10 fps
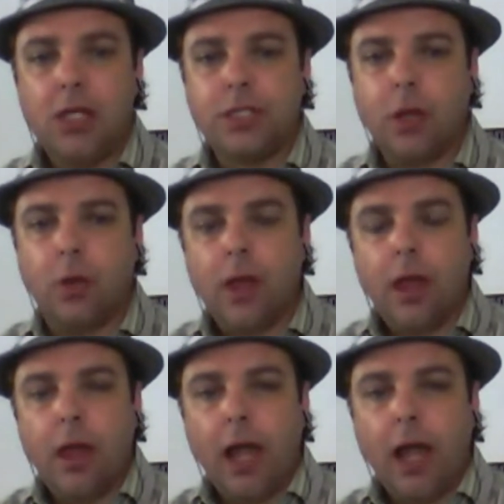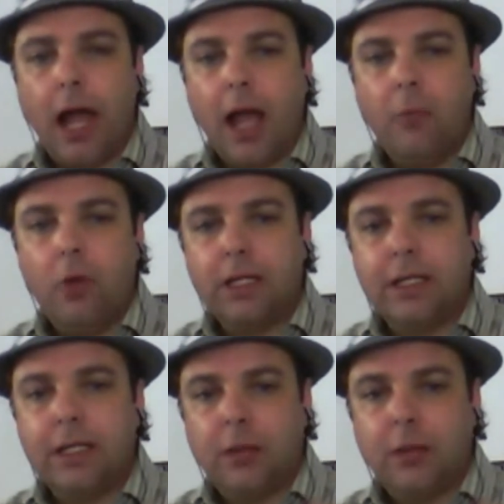So I'm willing
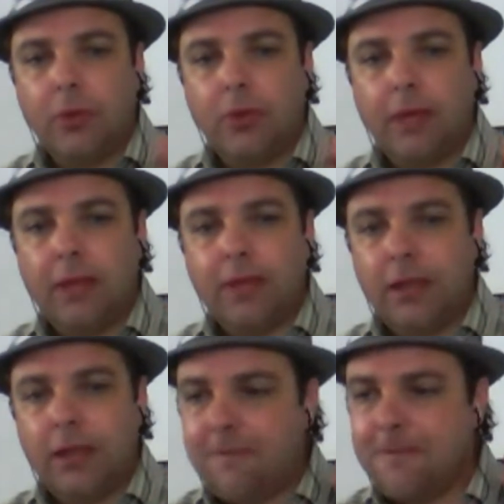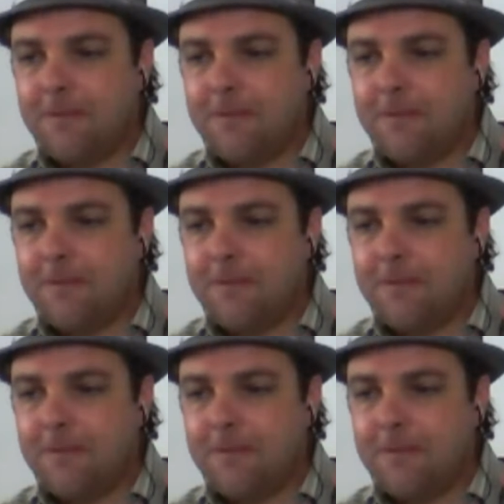to help with anything.